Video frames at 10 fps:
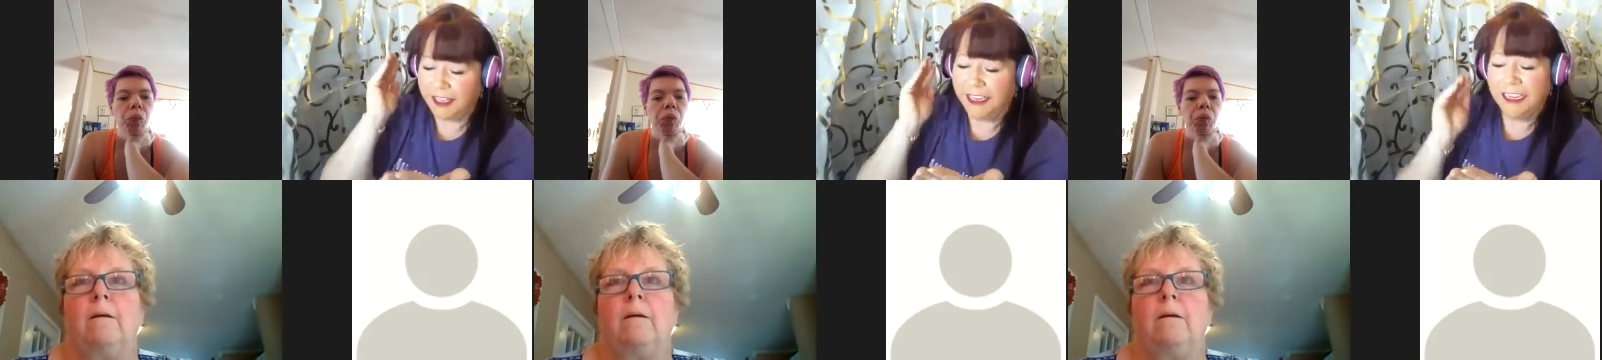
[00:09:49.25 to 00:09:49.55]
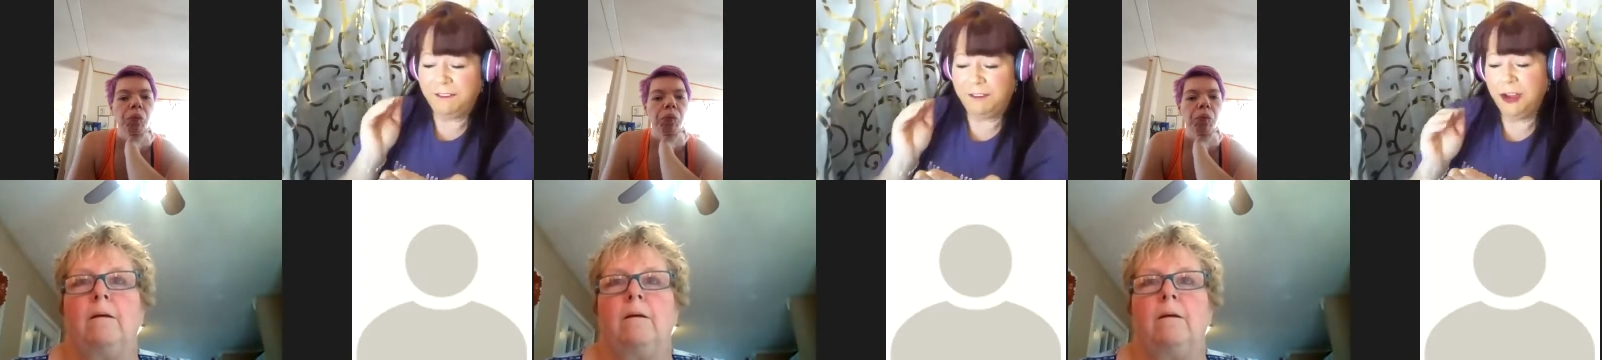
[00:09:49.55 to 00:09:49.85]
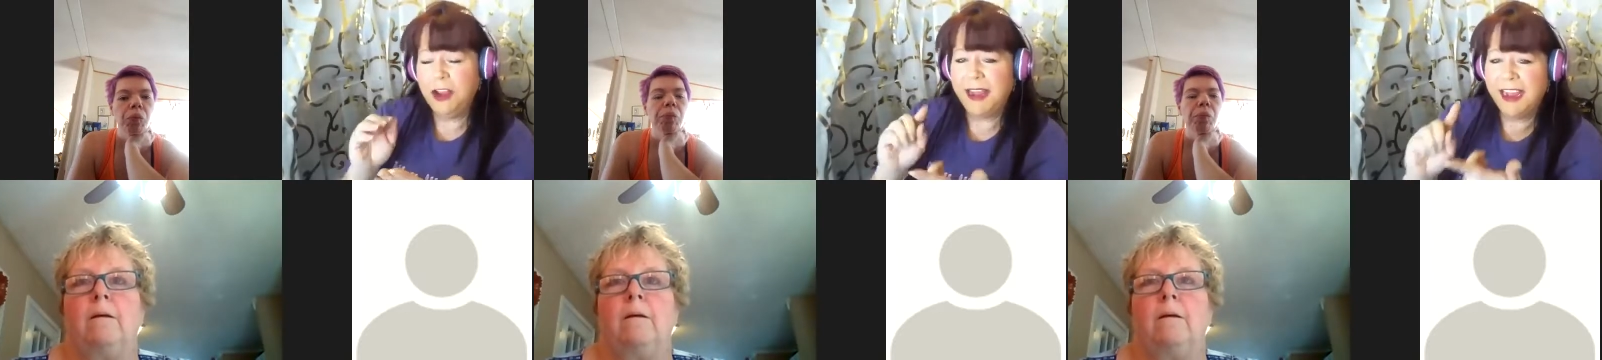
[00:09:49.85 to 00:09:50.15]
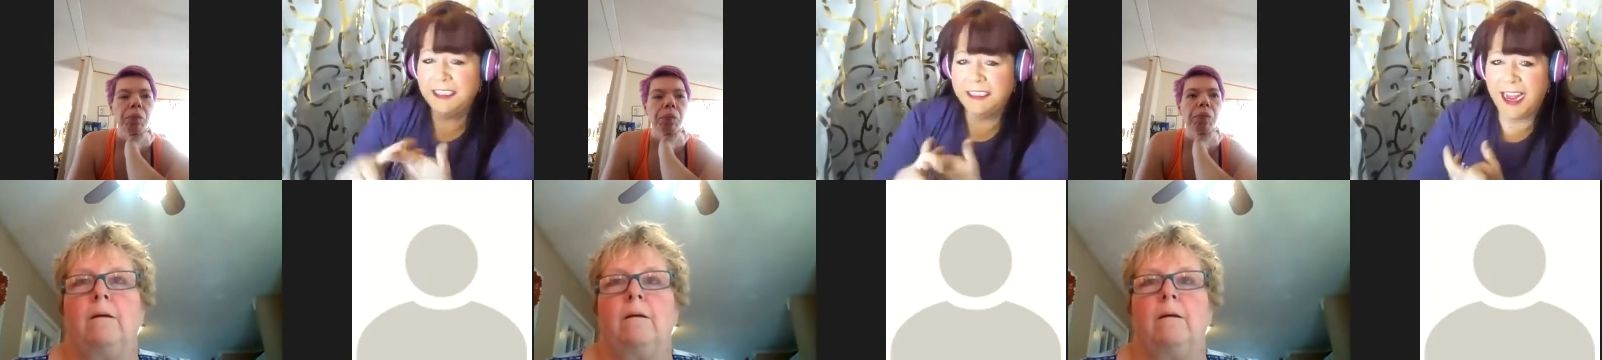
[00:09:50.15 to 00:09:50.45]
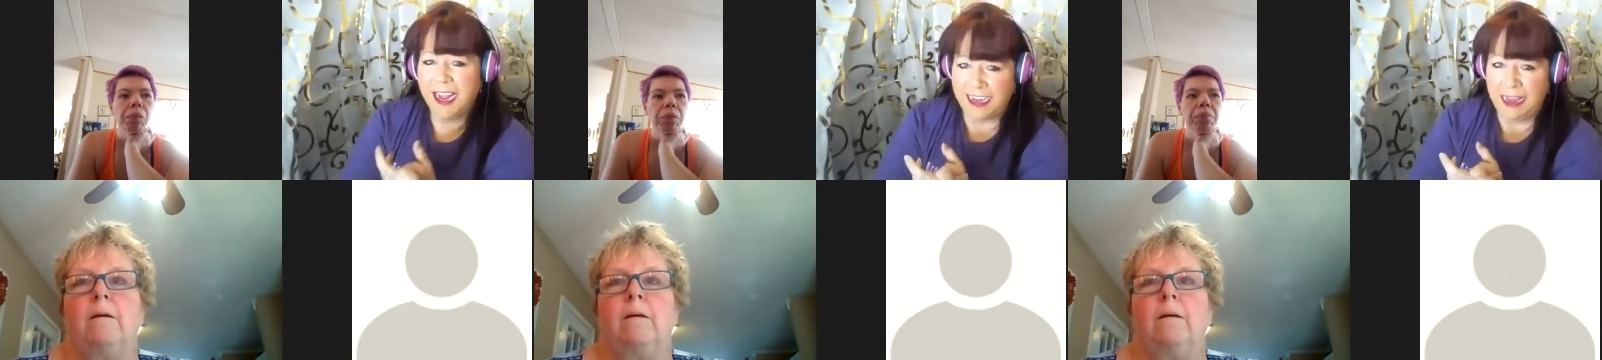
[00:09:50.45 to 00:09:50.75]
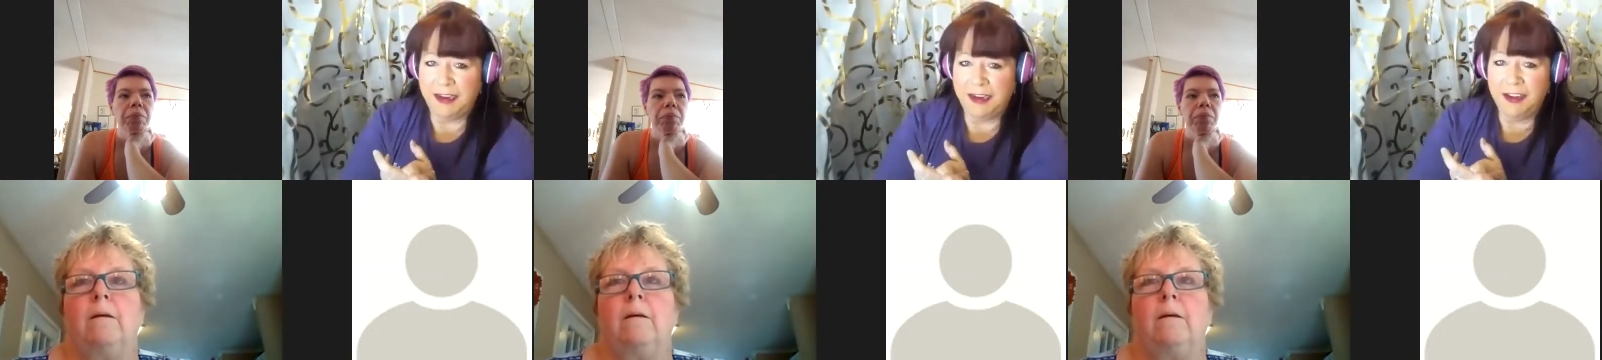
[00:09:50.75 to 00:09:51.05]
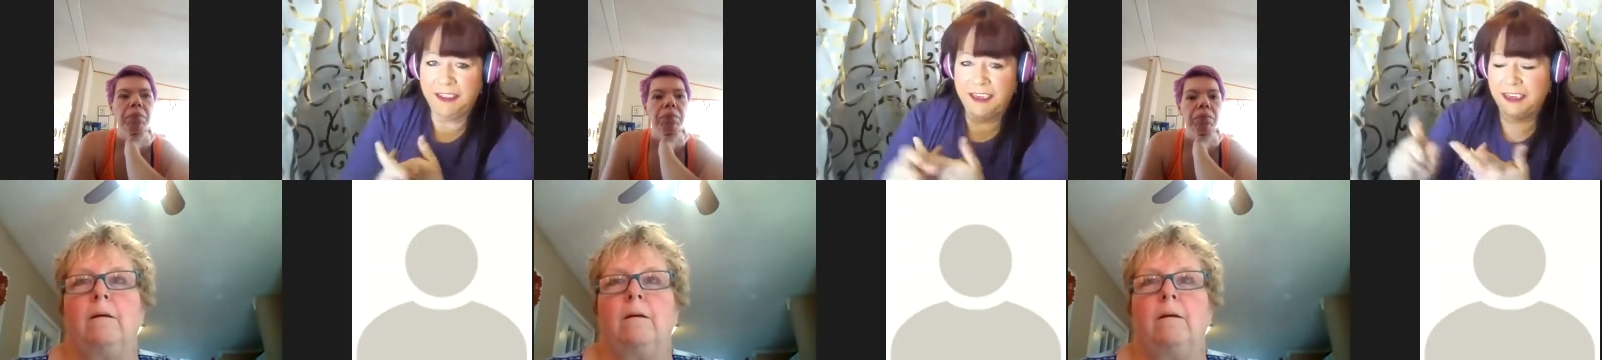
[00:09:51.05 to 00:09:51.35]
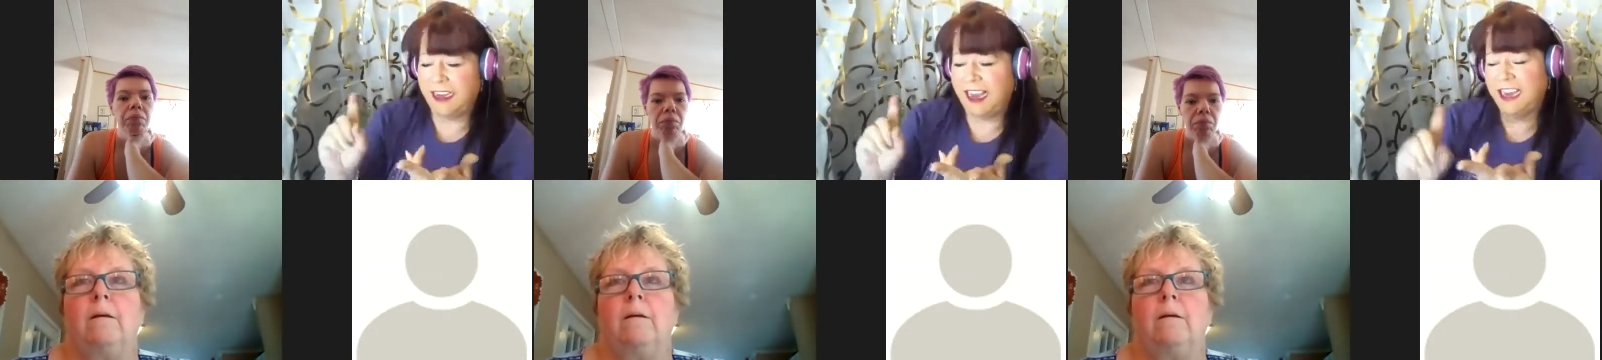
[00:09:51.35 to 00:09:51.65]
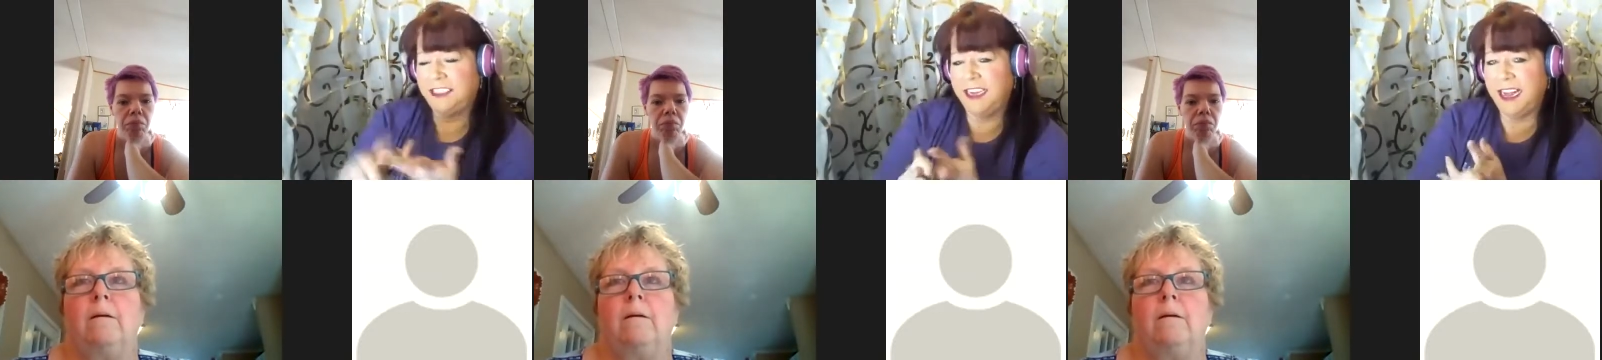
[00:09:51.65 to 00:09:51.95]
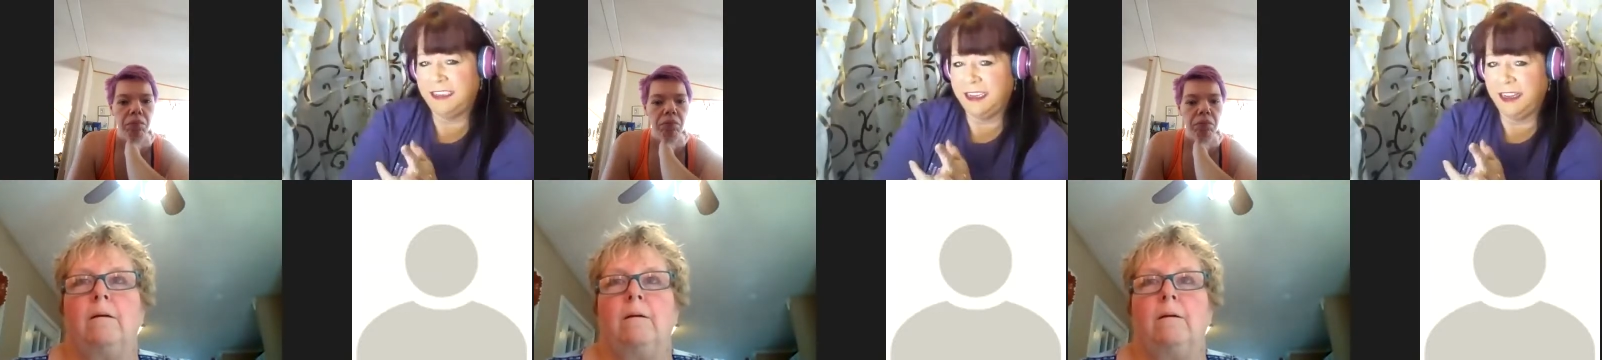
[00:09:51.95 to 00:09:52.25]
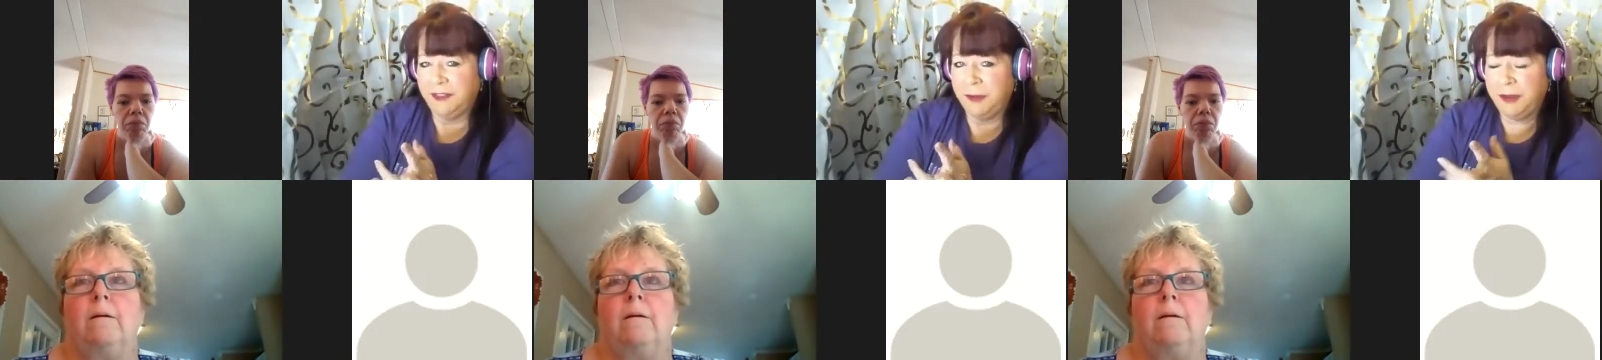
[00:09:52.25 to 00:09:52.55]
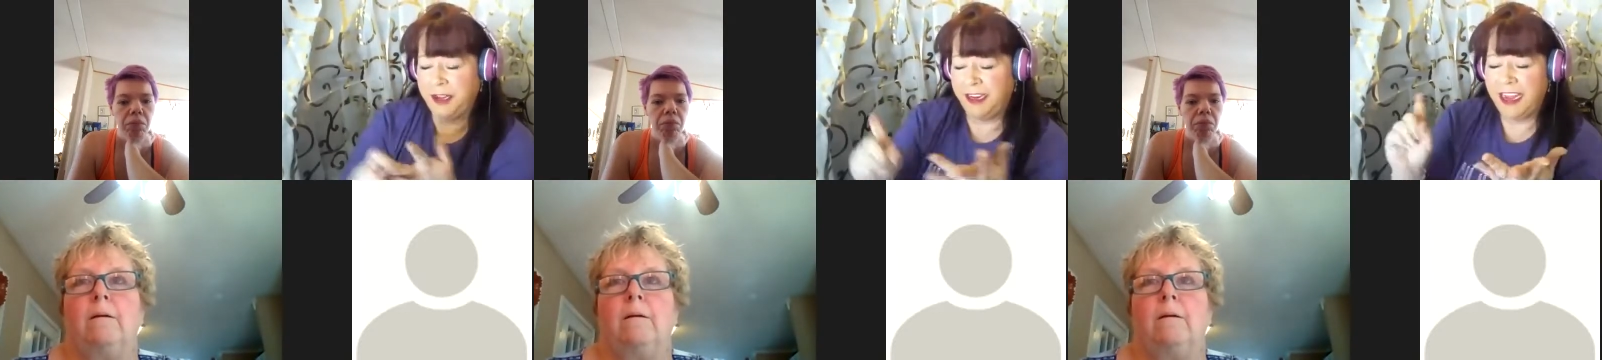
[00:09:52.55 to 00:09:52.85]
Speaker 1: If you go hashtag Tammy Nall Tillett, hashtag Tillettville Beauty,